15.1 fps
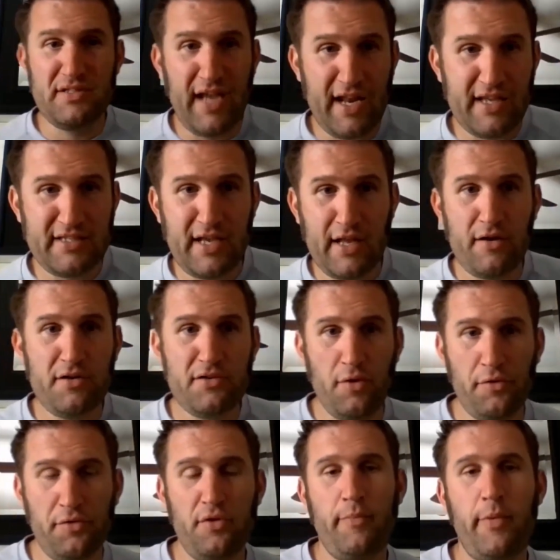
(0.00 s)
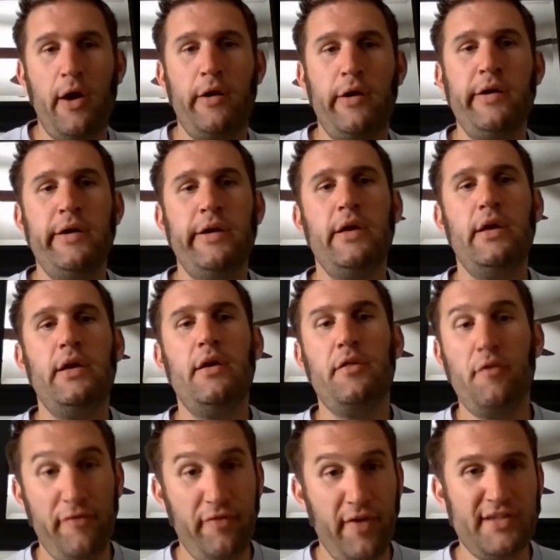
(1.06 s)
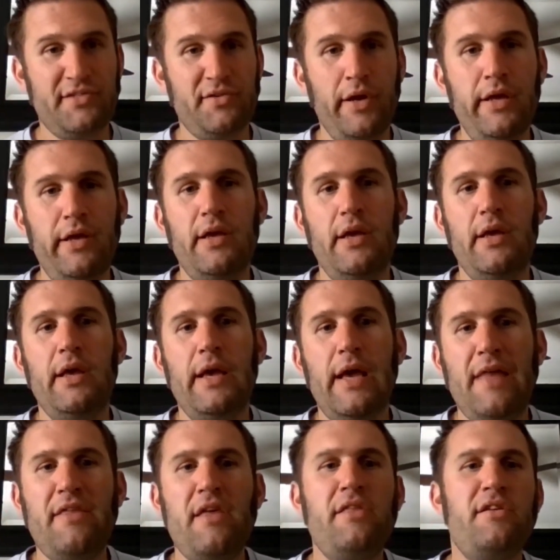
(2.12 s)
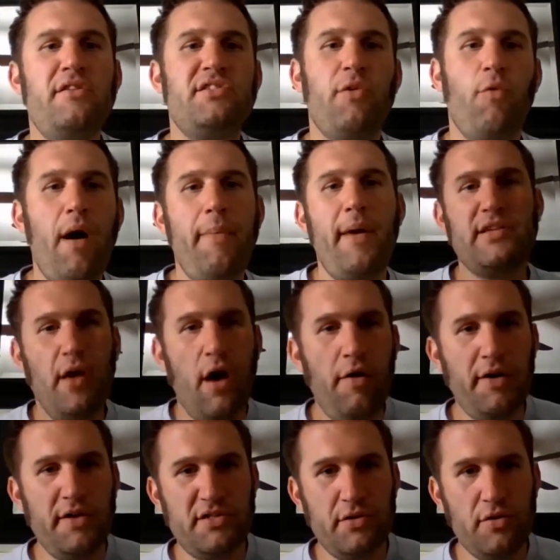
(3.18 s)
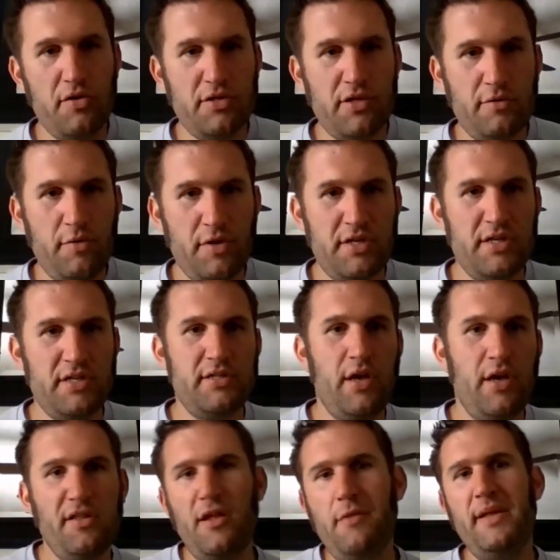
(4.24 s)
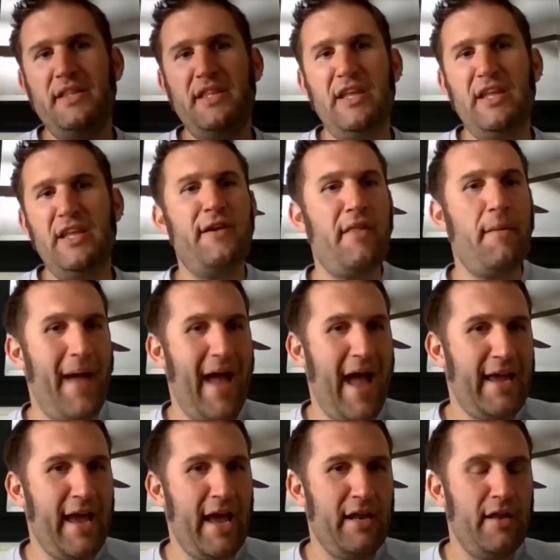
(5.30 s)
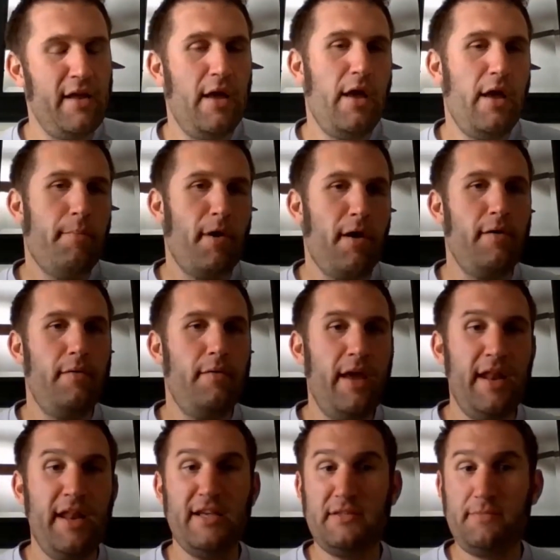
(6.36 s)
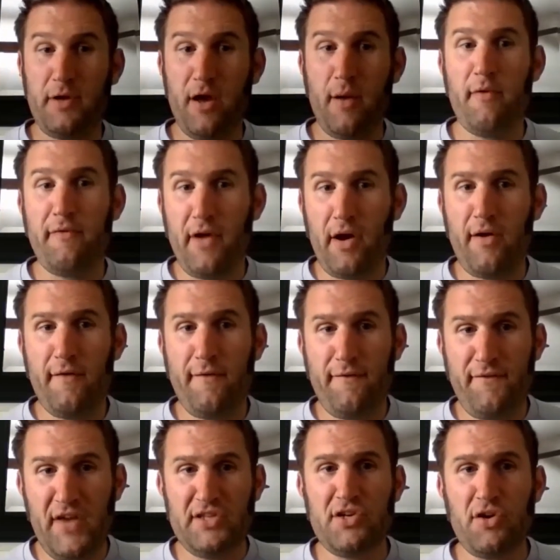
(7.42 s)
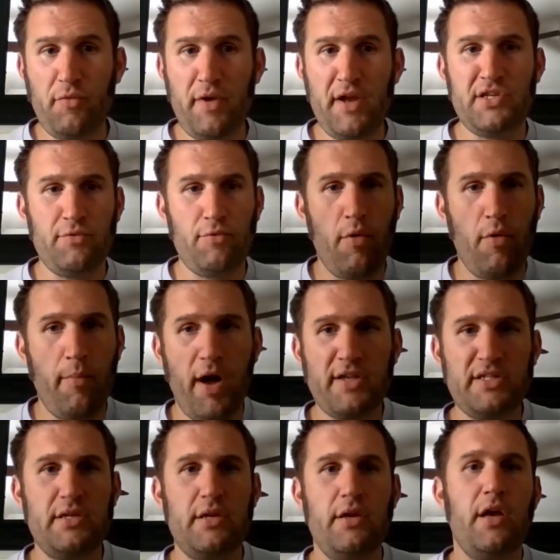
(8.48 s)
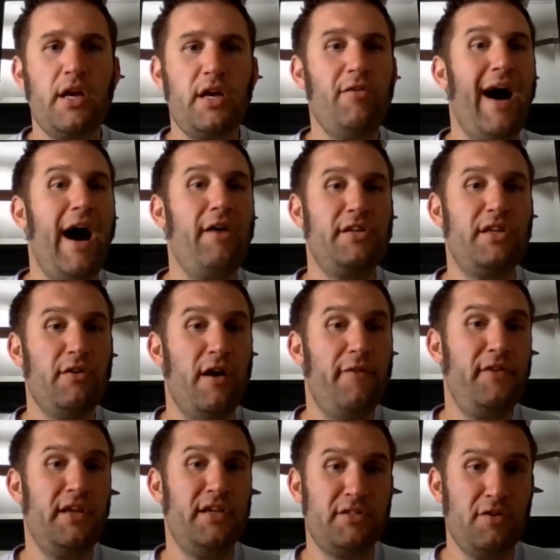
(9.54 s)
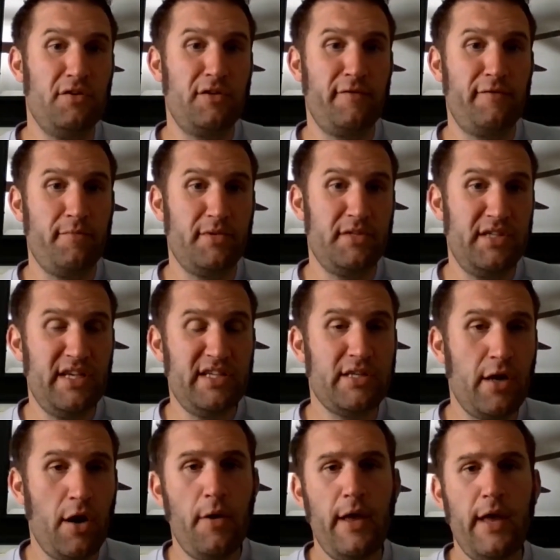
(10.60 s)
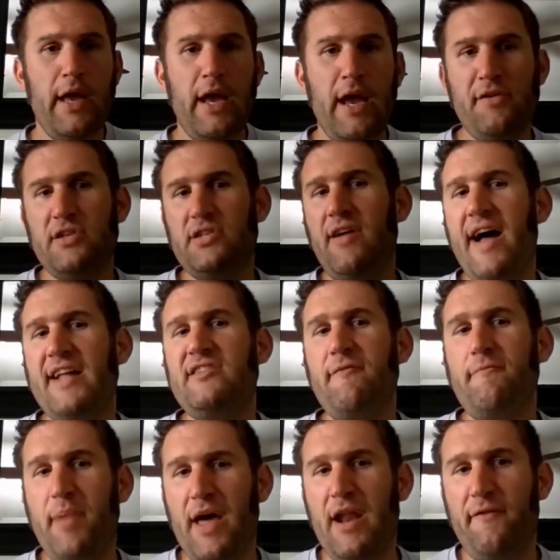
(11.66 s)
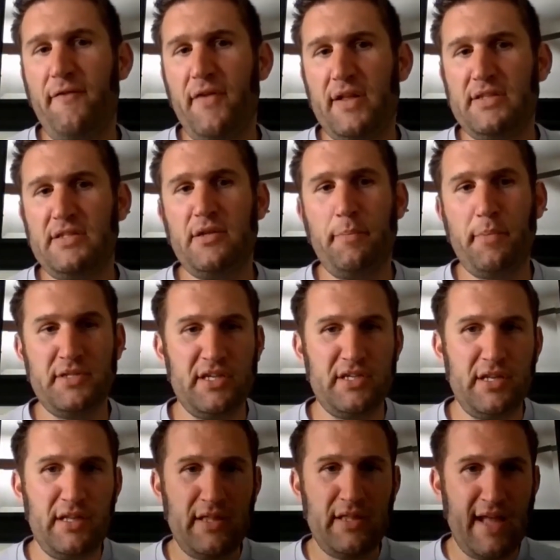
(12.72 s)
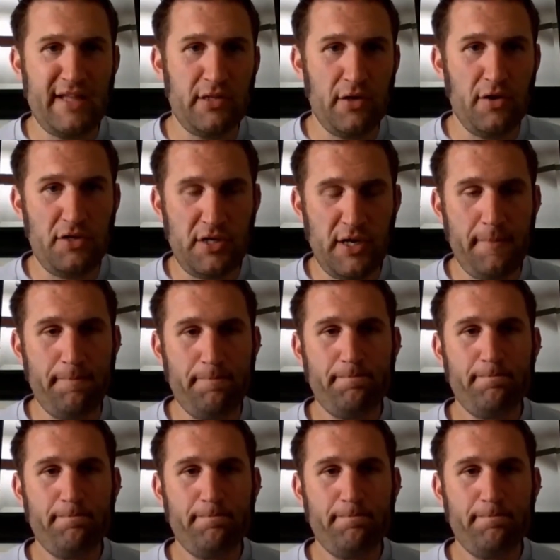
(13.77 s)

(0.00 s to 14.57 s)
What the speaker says: data center, sold through the partner, through Flex 3. And then there's the Webex calling solution, which is a little bit different on the back end, but it has become a very feature-rich and robust cloud telephony solution from Cisco. And there's lots of benefits to positioning that solution